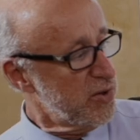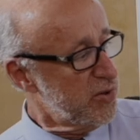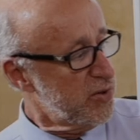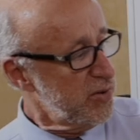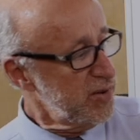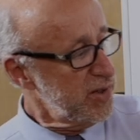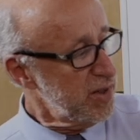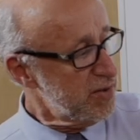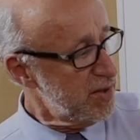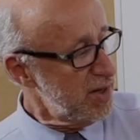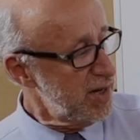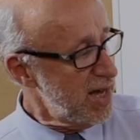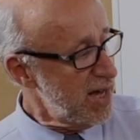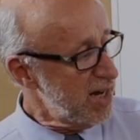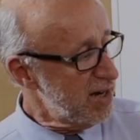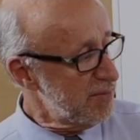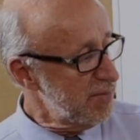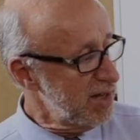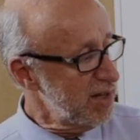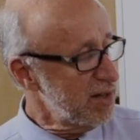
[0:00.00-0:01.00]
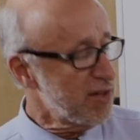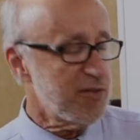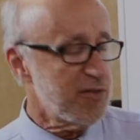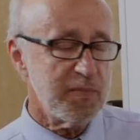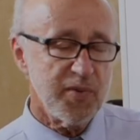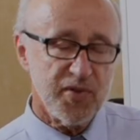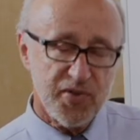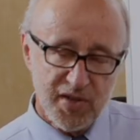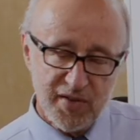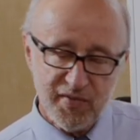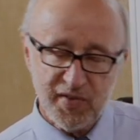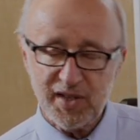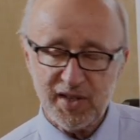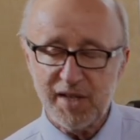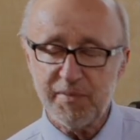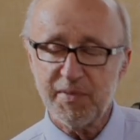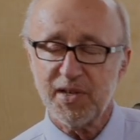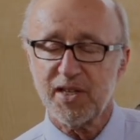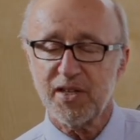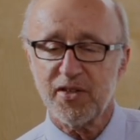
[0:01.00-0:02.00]
doing this anatomy
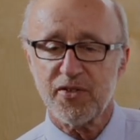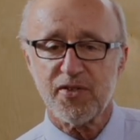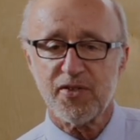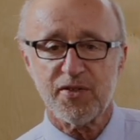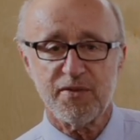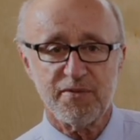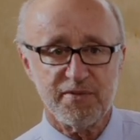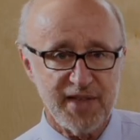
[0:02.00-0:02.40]
specifically because